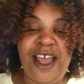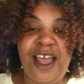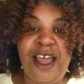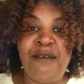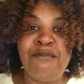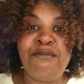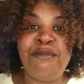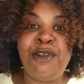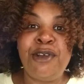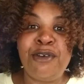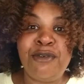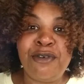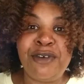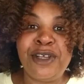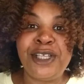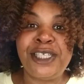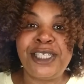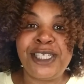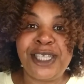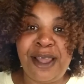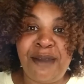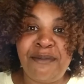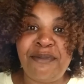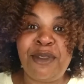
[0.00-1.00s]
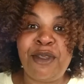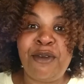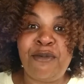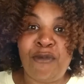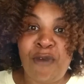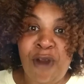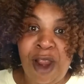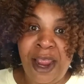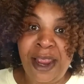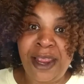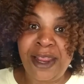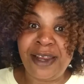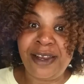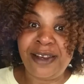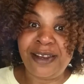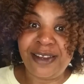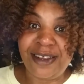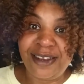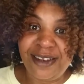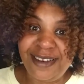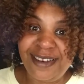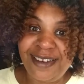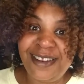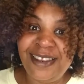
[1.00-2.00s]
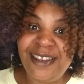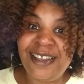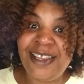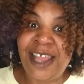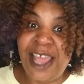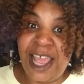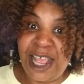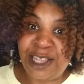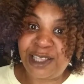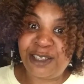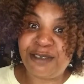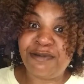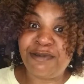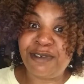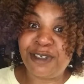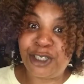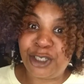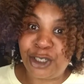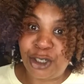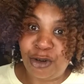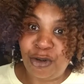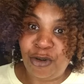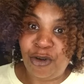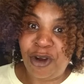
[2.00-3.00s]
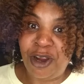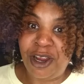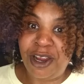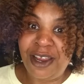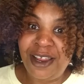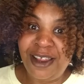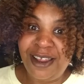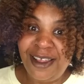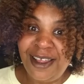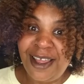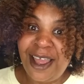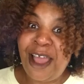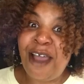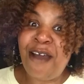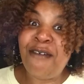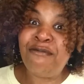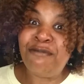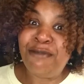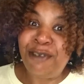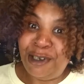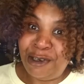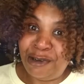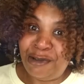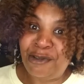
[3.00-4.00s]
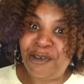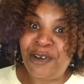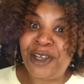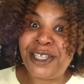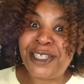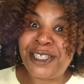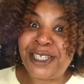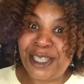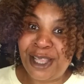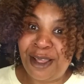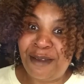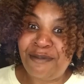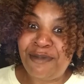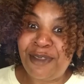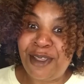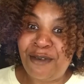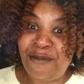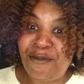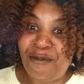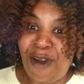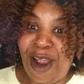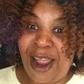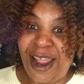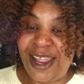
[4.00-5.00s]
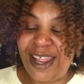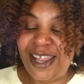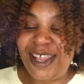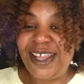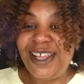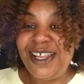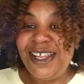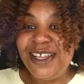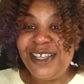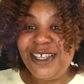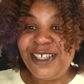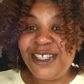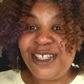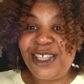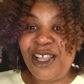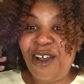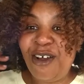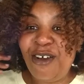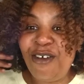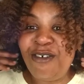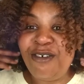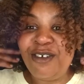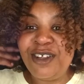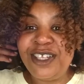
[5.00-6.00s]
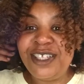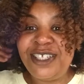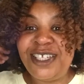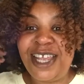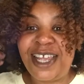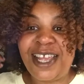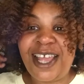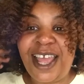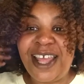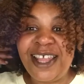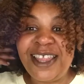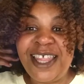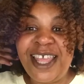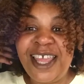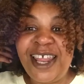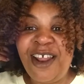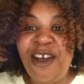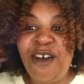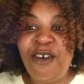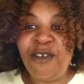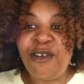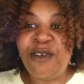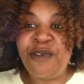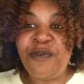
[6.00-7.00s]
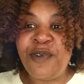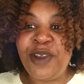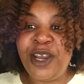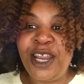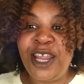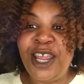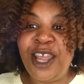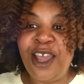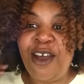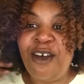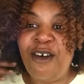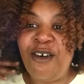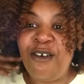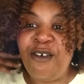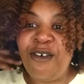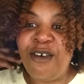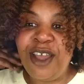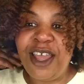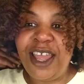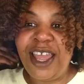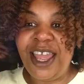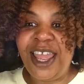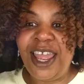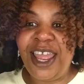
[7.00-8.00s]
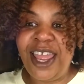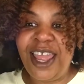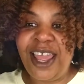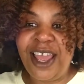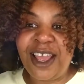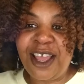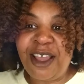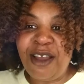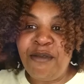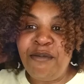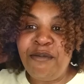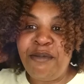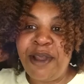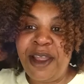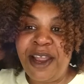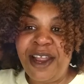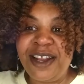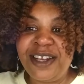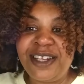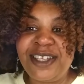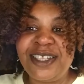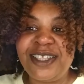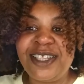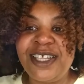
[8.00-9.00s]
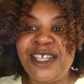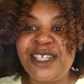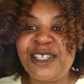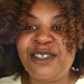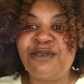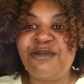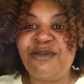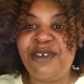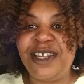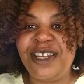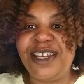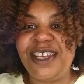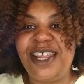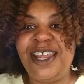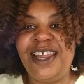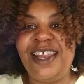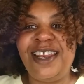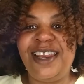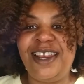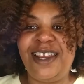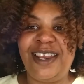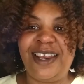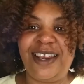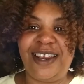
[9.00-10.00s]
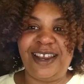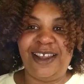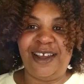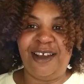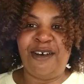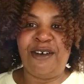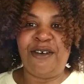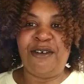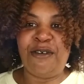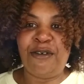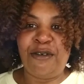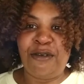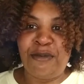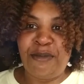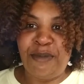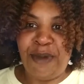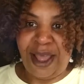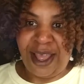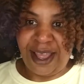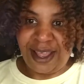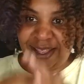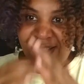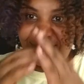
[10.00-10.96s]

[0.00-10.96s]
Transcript: I'm doing something right. That's for sure. I'm doing something right. So check out that older video compared to this one and oh my